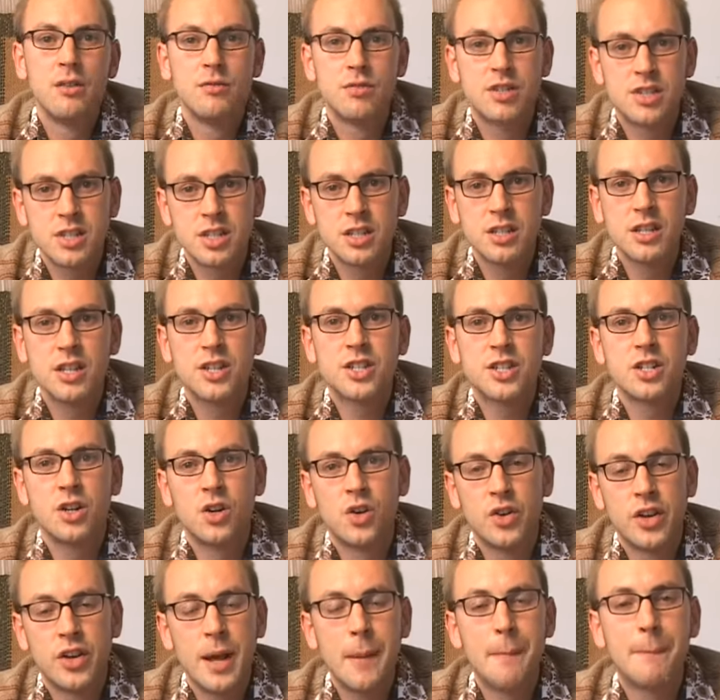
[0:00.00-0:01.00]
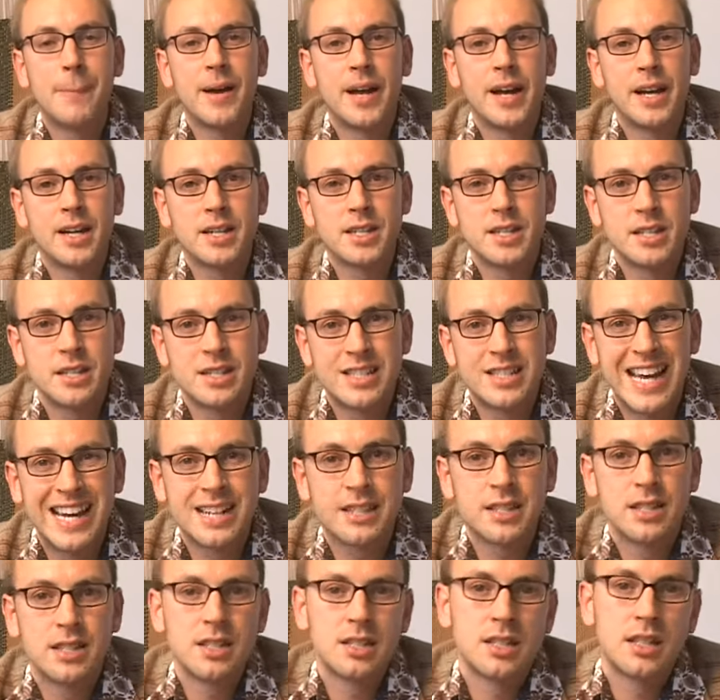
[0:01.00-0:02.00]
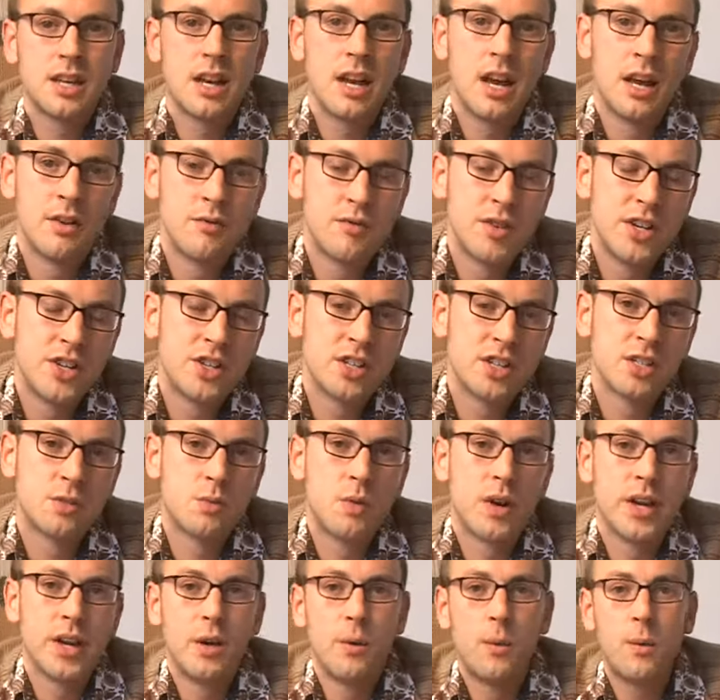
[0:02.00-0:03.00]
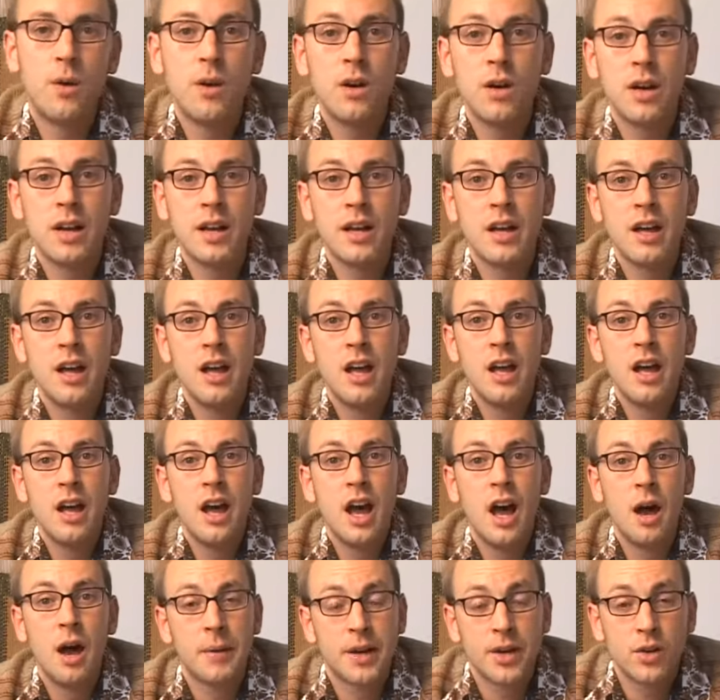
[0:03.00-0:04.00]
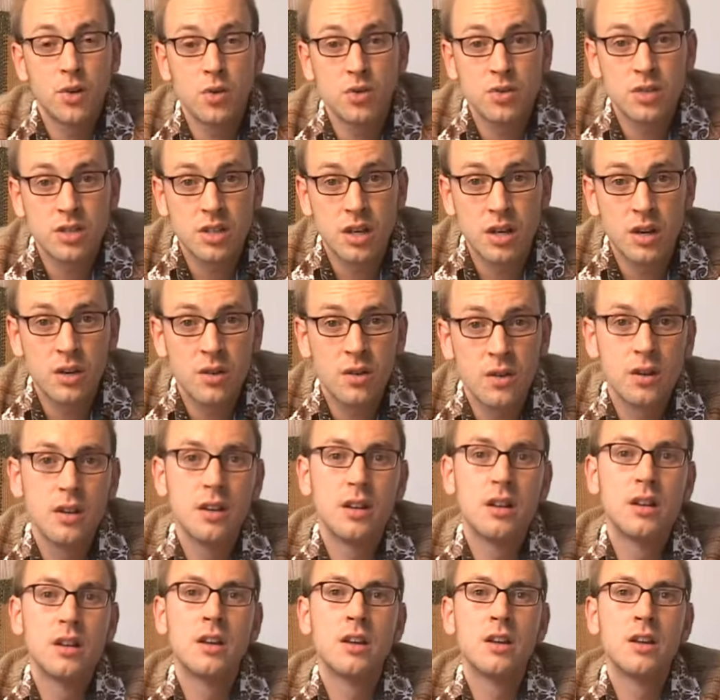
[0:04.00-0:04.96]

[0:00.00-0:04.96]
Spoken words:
research on impacts in sectors and regions where you work, and we can also